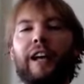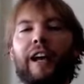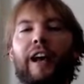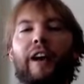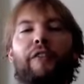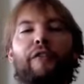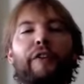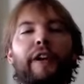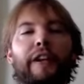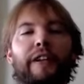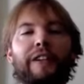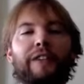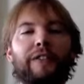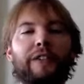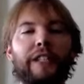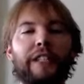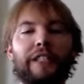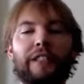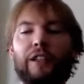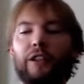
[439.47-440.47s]

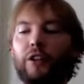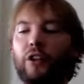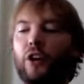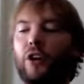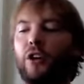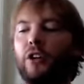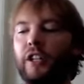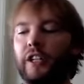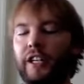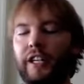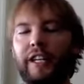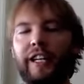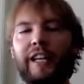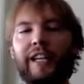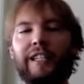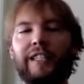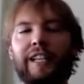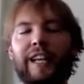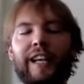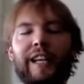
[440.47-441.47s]
effectively the longer
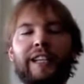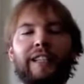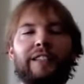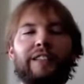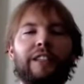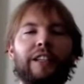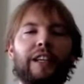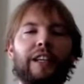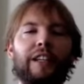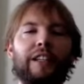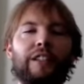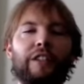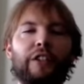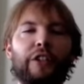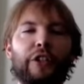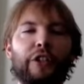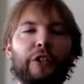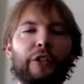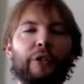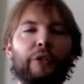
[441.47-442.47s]
it takes
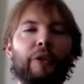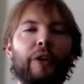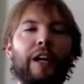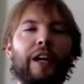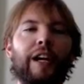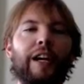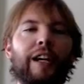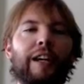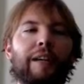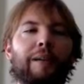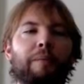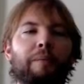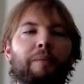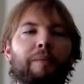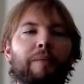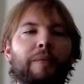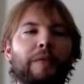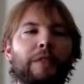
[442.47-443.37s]
to